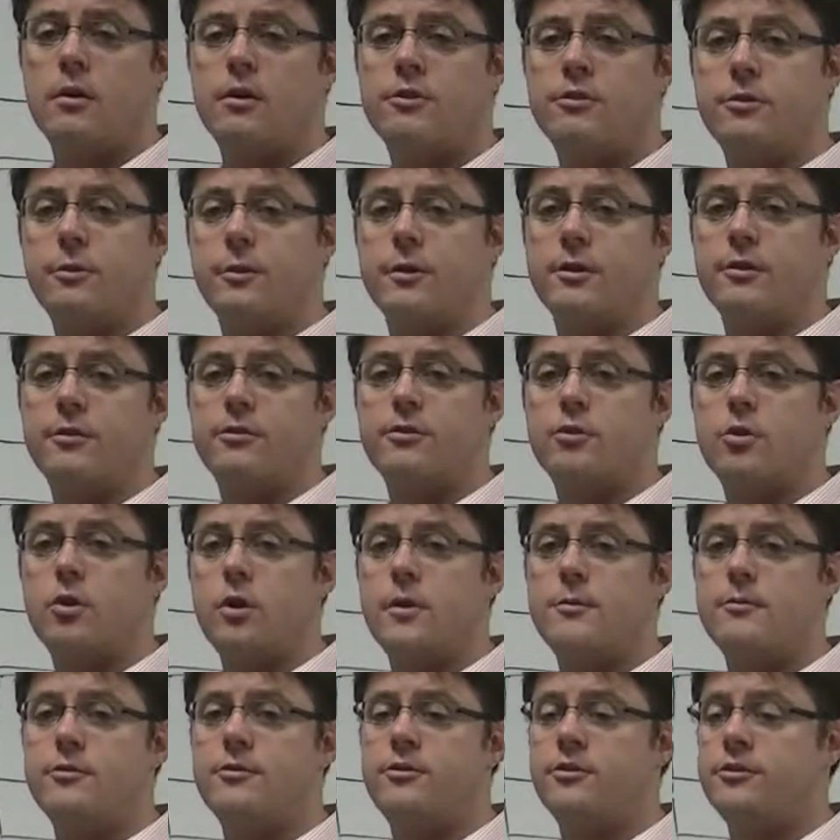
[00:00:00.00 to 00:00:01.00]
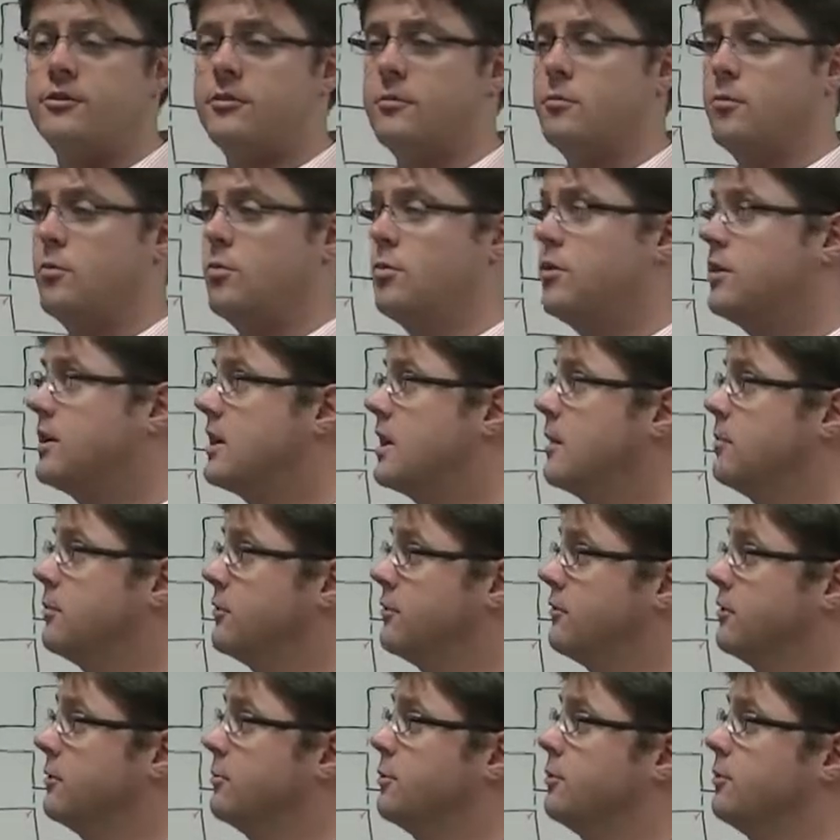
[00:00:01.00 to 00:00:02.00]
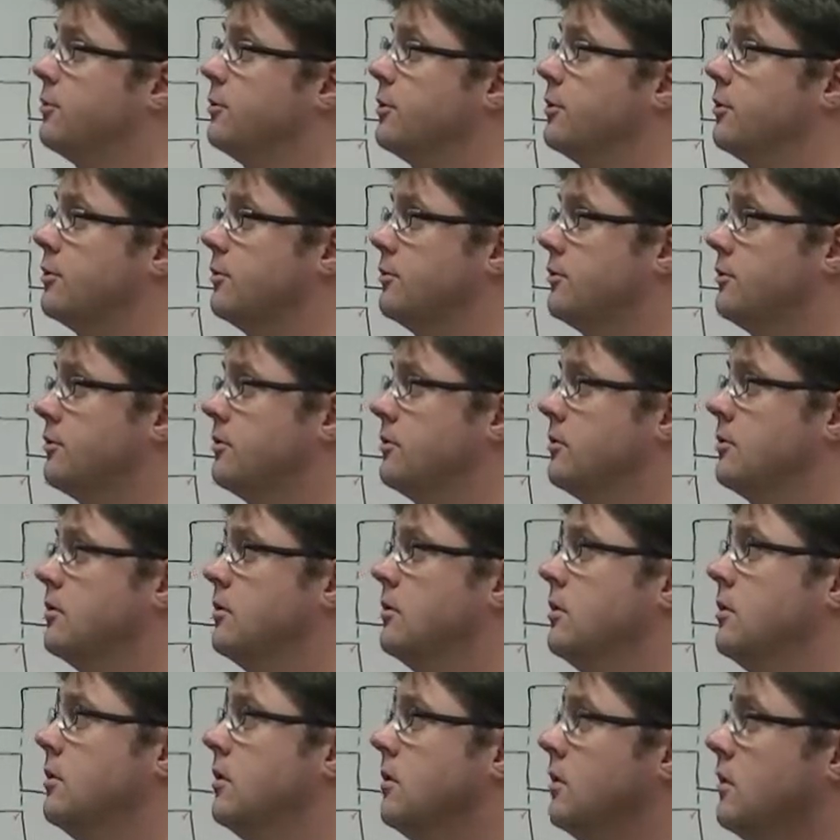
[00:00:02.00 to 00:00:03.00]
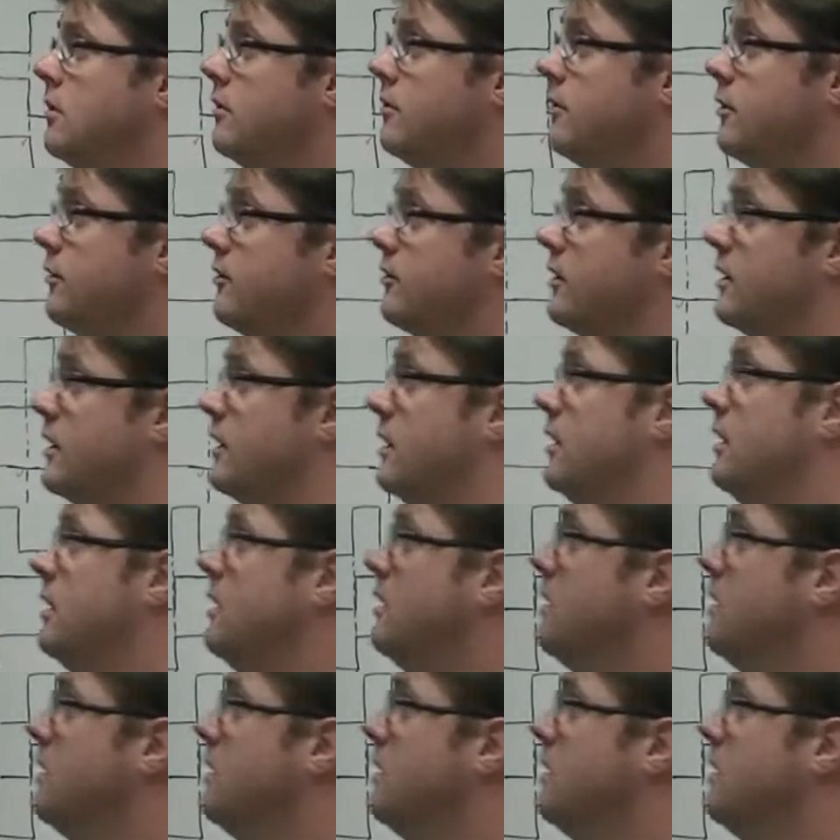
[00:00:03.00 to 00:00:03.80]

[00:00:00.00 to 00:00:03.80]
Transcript: So we can describe this system with a couple of simple rules. Firstly,